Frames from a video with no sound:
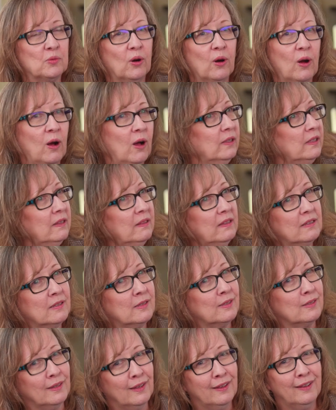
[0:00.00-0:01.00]
we're all in
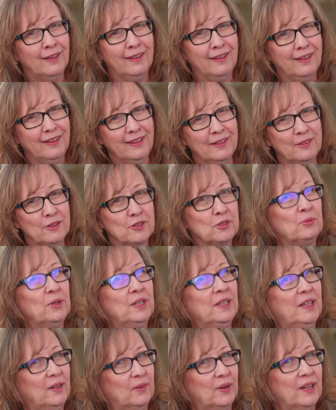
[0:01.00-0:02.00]
this
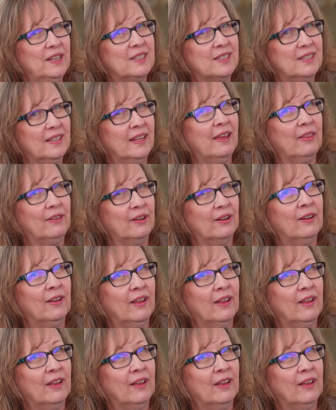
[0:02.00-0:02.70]
relay race together.